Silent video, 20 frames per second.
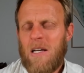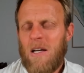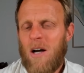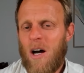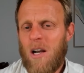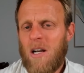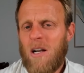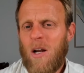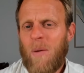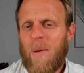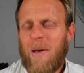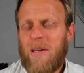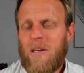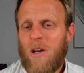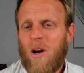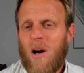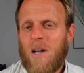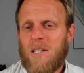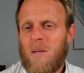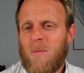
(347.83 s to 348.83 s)
I don't know about
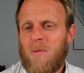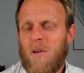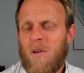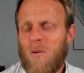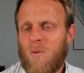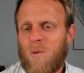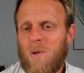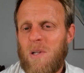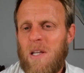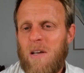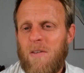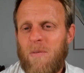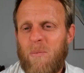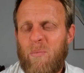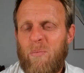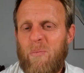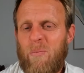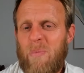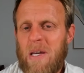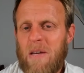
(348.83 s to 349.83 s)
you guys, I'm not really a
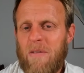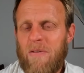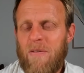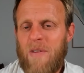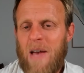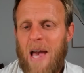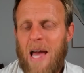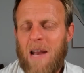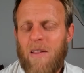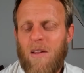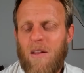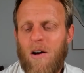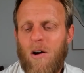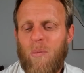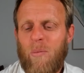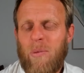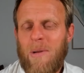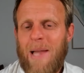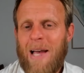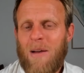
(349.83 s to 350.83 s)
big fan of the whole
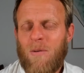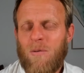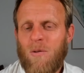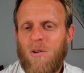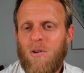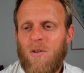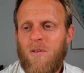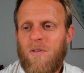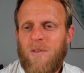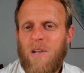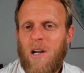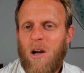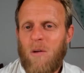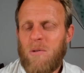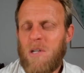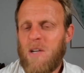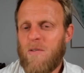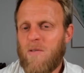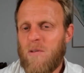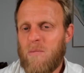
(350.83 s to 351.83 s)
black roof, you know,
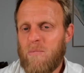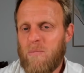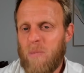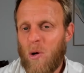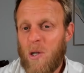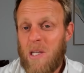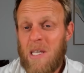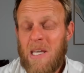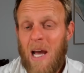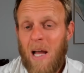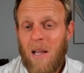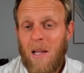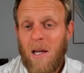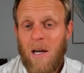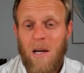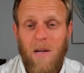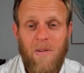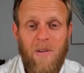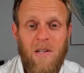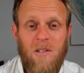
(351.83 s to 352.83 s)
different body
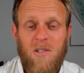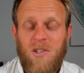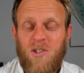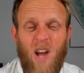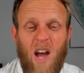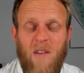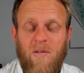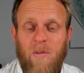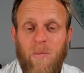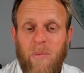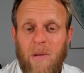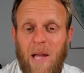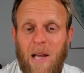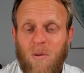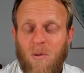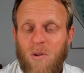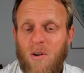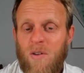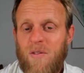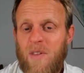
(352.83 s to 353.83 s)
color and then have a
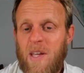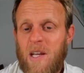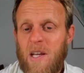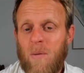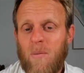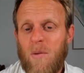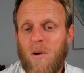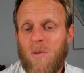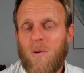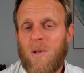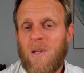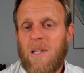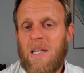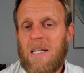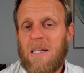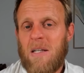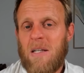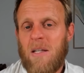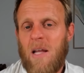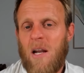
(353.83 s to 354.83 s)
black roof thing. I'm not really
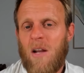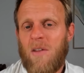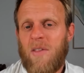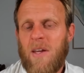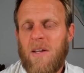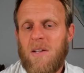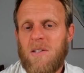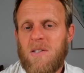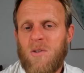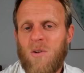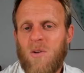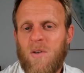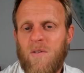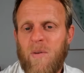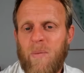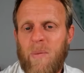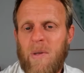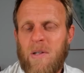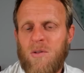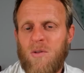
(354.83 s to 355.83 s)
into that. I think it's sort of
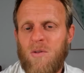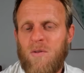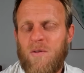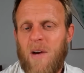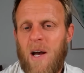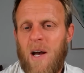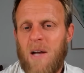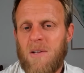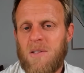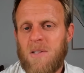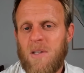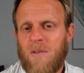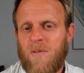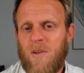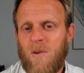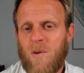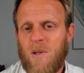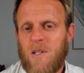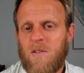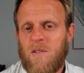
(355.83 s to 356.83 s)
a bit too fast and the
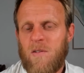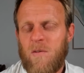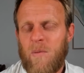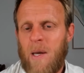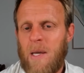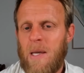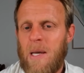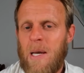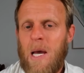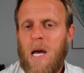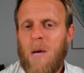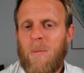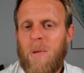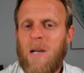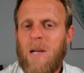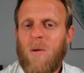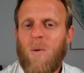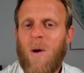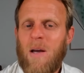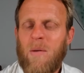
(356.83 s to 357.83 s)
furious for me. But
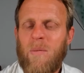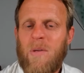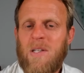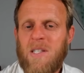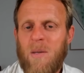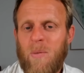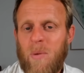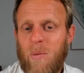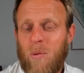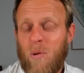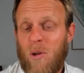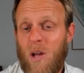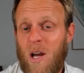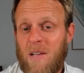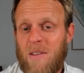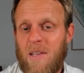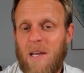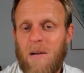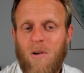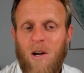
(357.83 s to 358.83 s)
anyway, I mean, some people
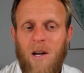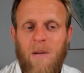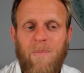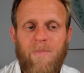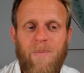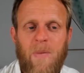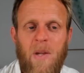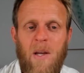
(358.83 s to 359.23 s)
like that, right?